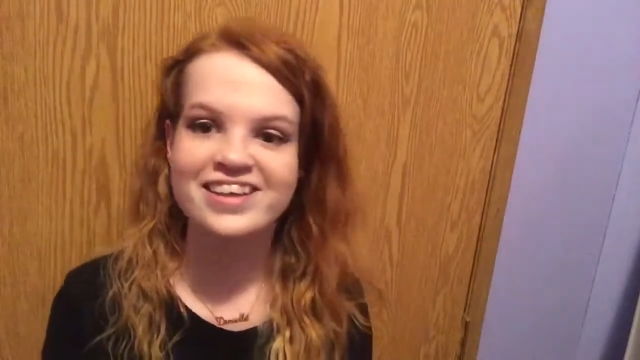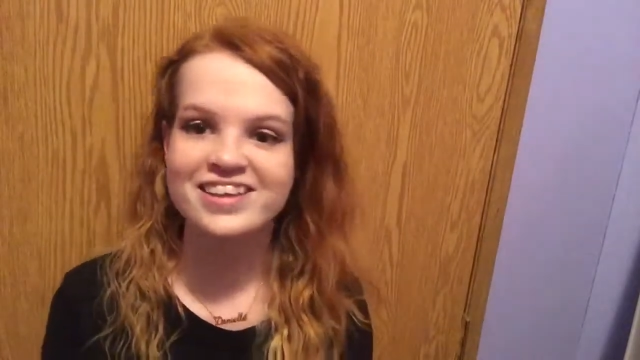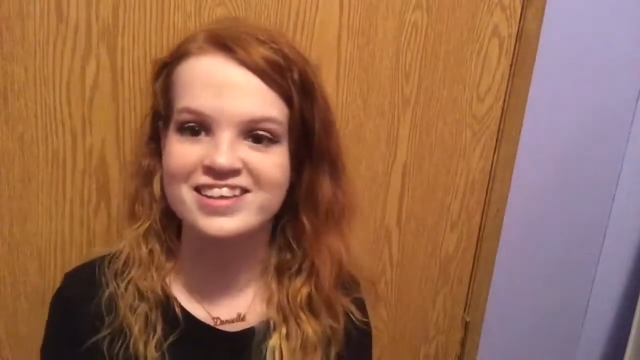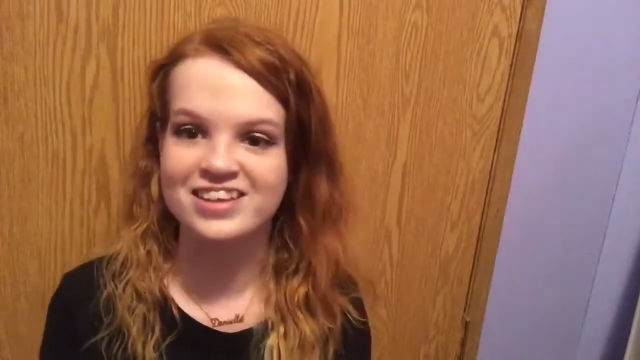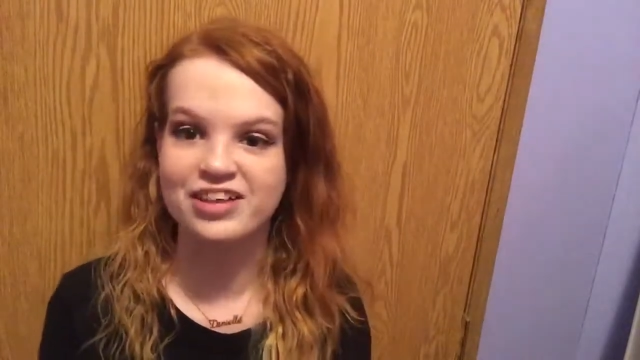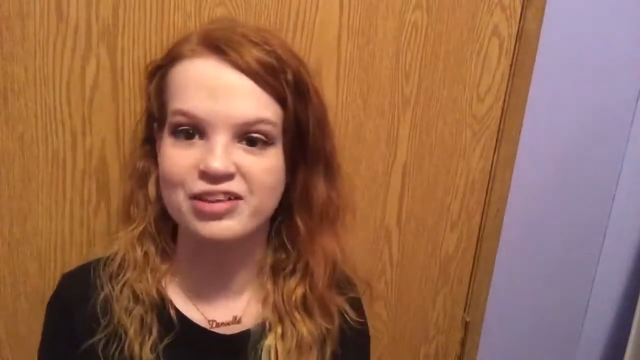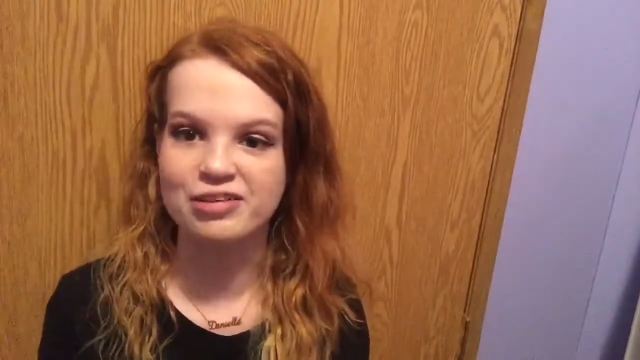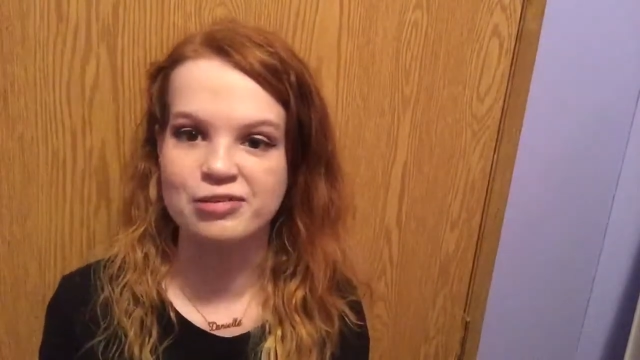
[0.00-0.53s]

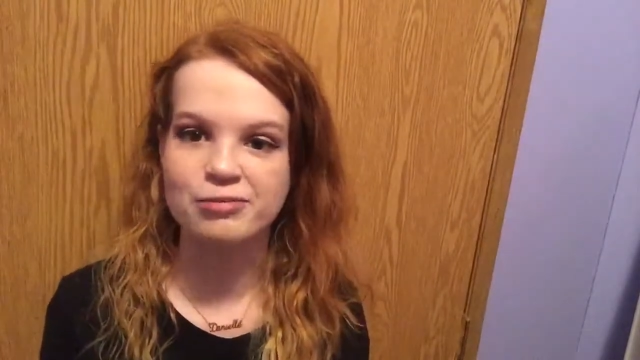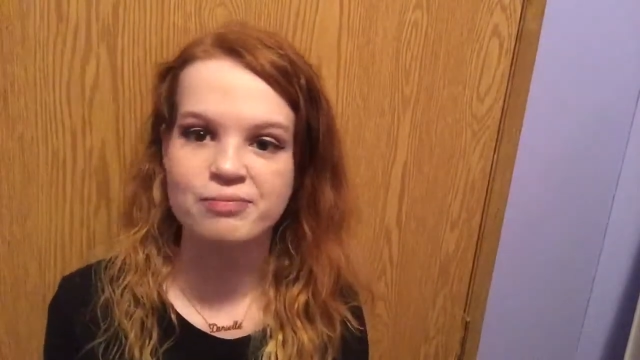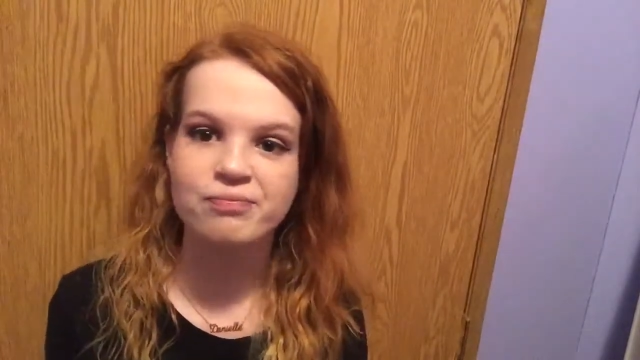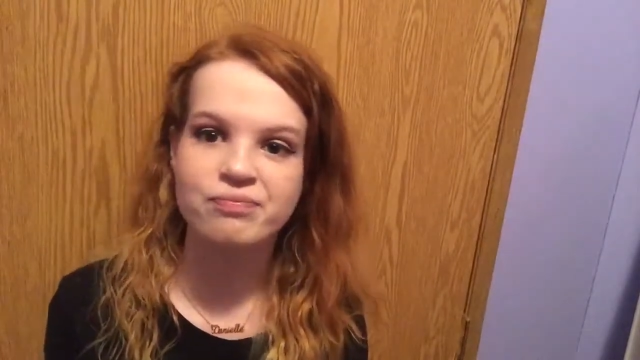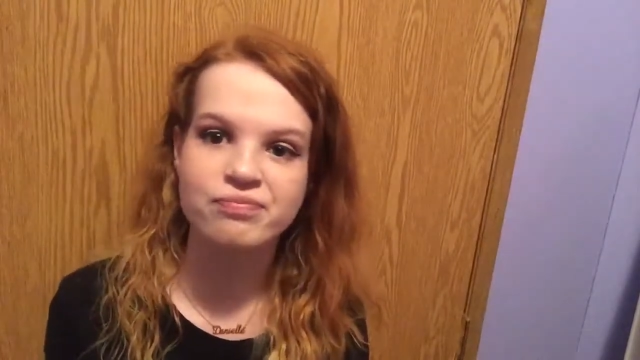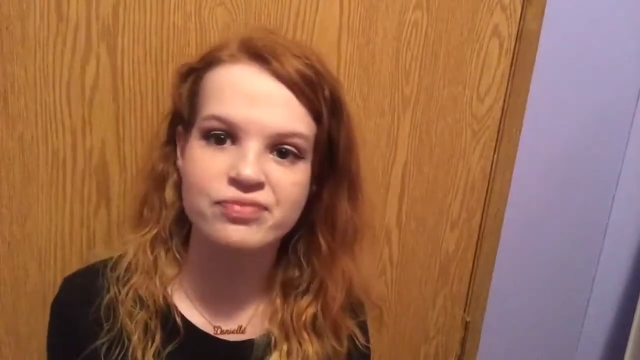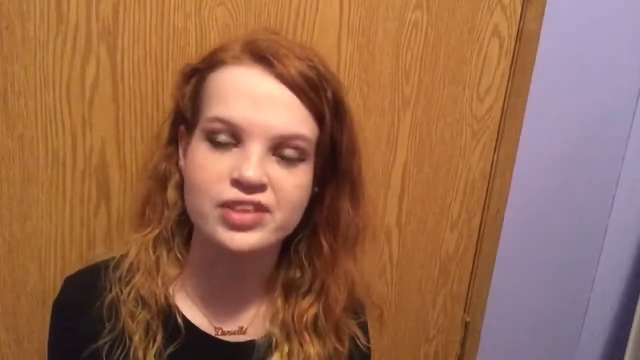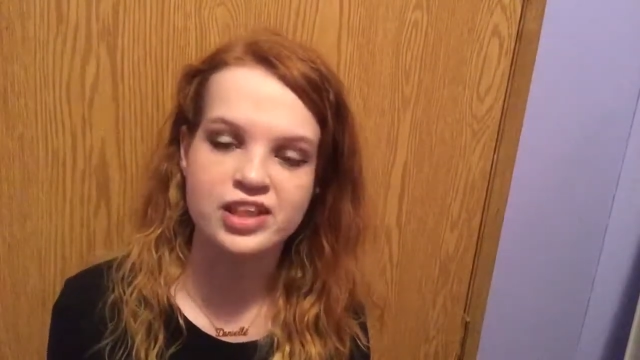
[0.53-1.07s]
So,
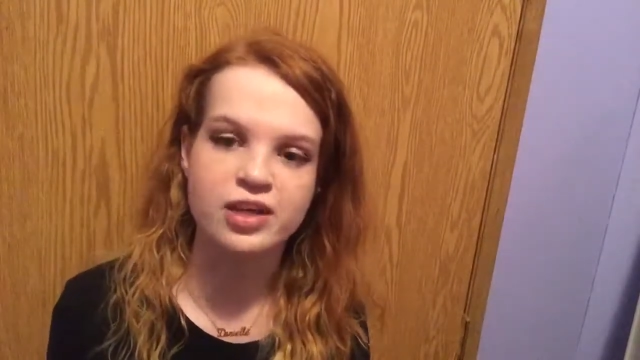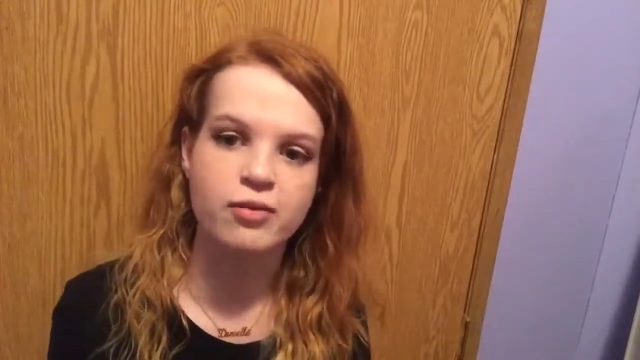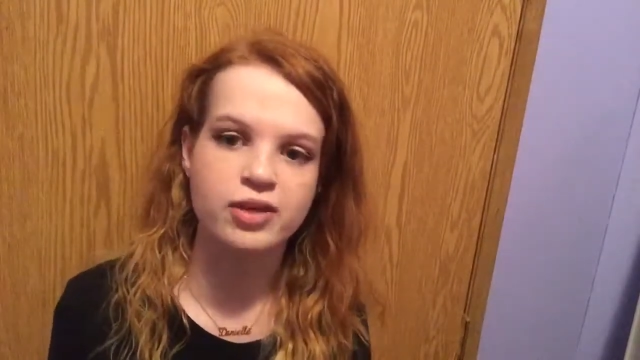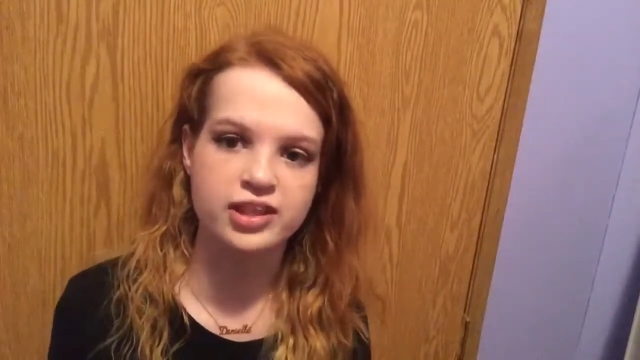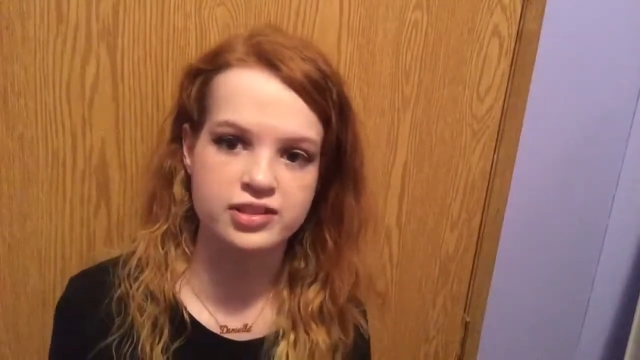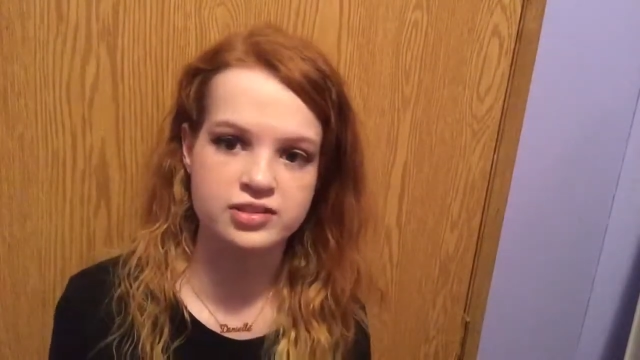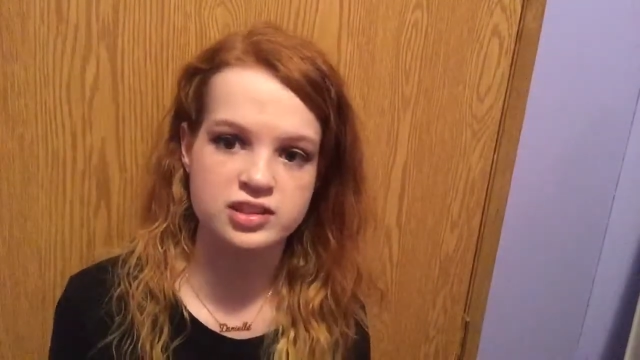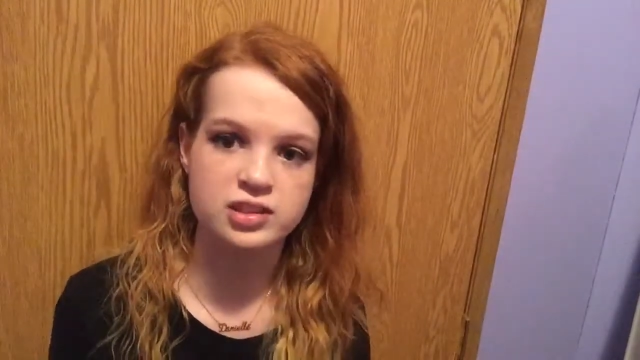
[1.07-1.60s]
you don't
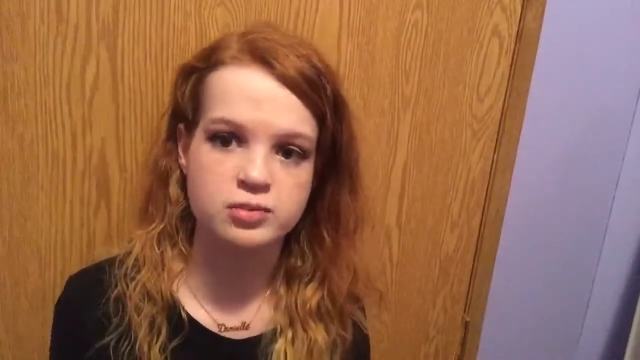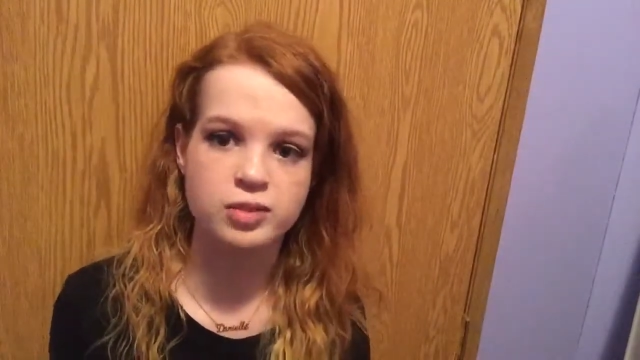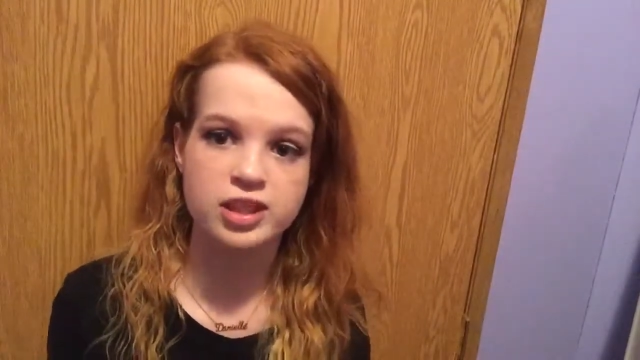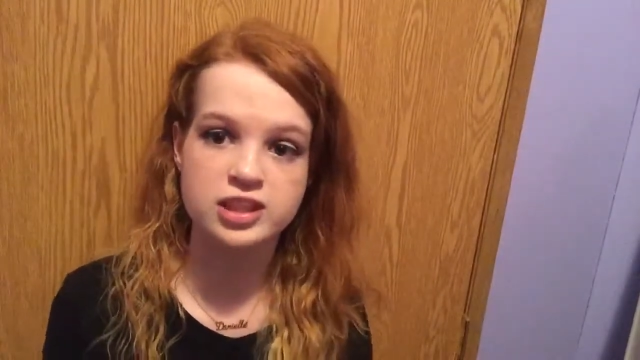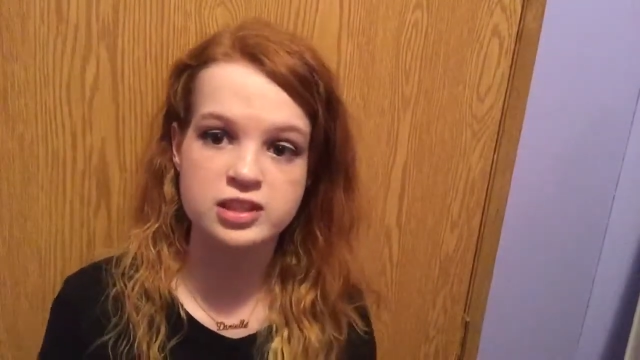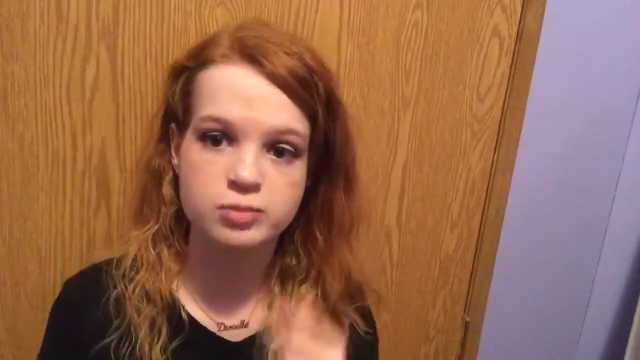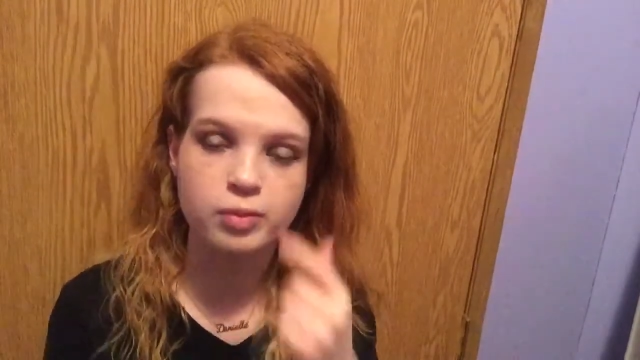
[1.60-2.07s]
want to use too much.